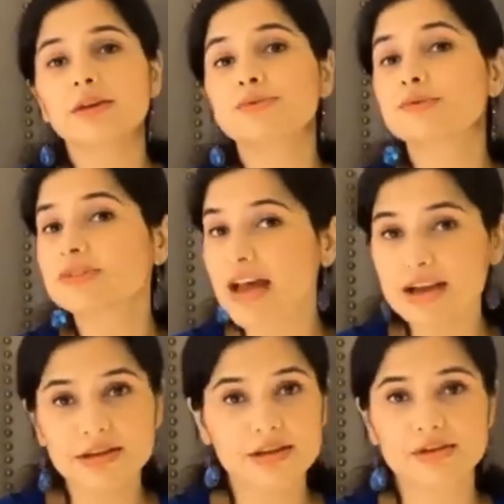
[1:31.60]

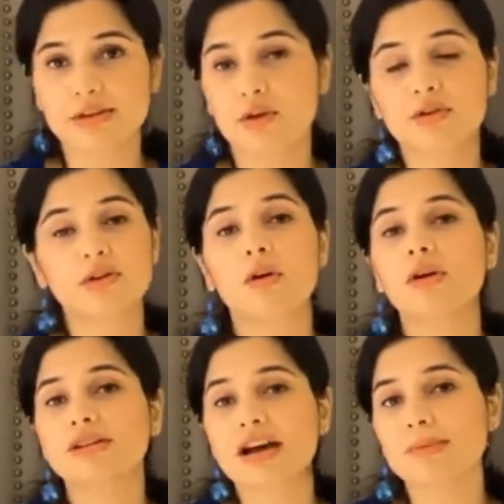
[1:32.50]
Suicide is on an
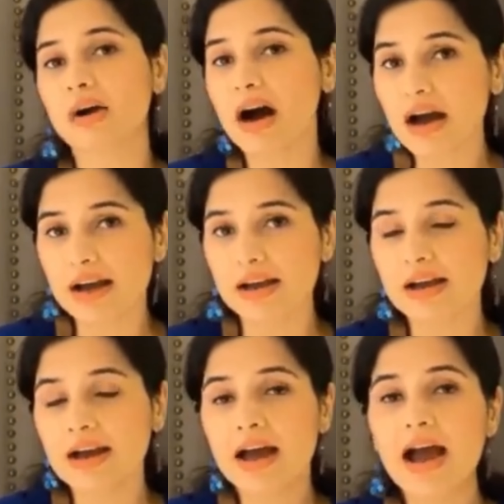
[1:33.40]
all-time high,
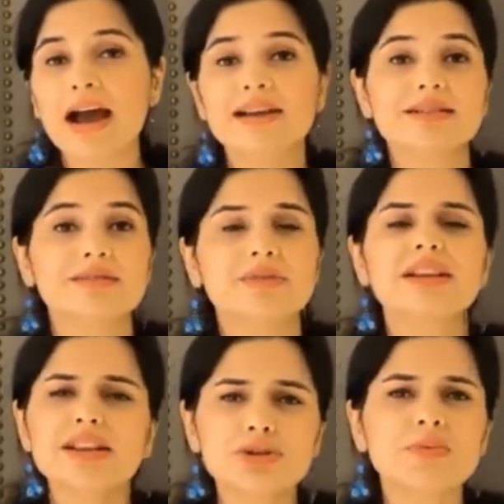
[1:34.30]
and we
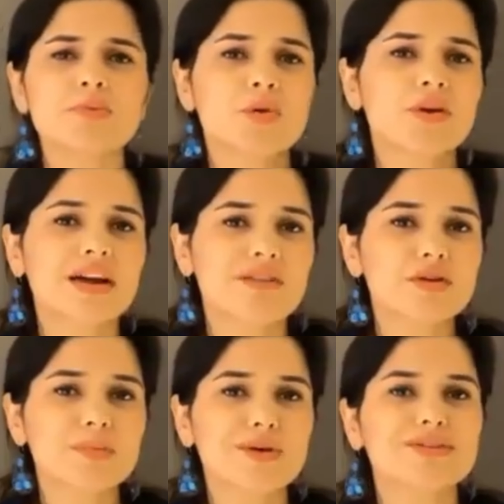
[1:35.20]
need to be more
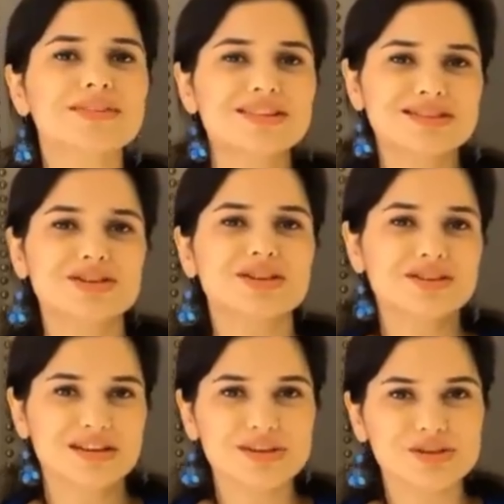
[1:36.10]
careful about this
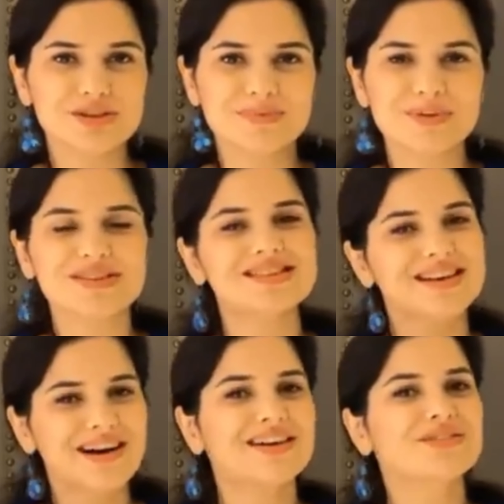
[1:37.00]
generation because they
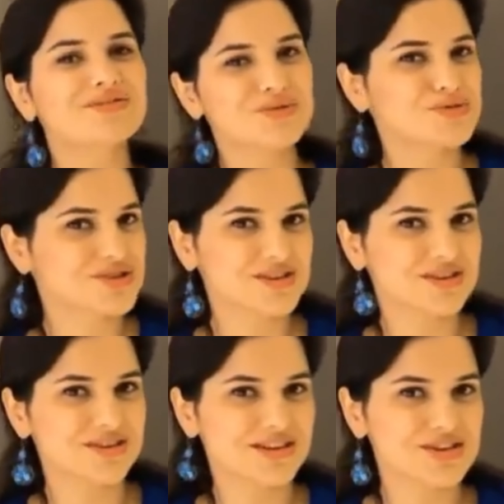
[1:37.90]
are the future
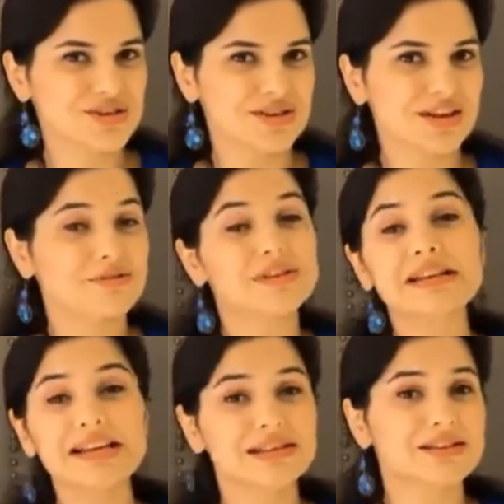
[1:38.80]
generation. They will
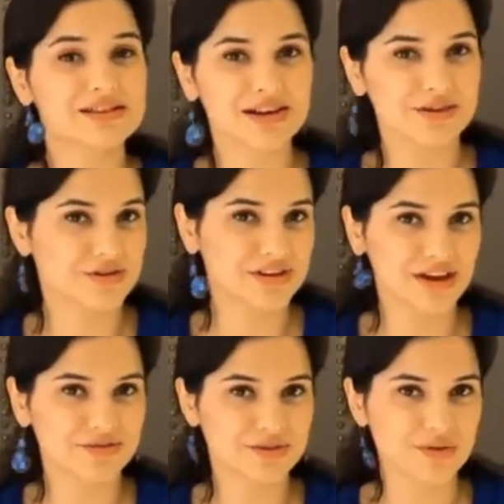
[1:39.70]
lead this country
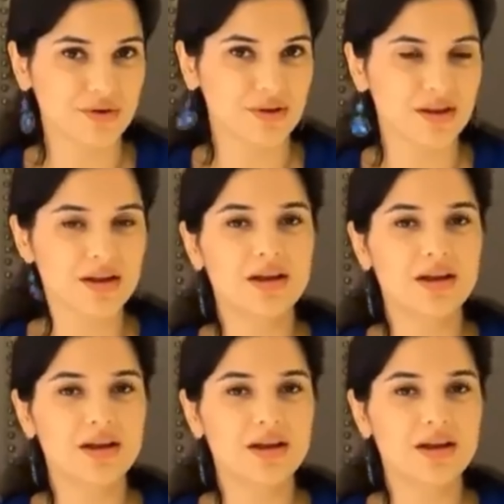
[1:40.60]
after all.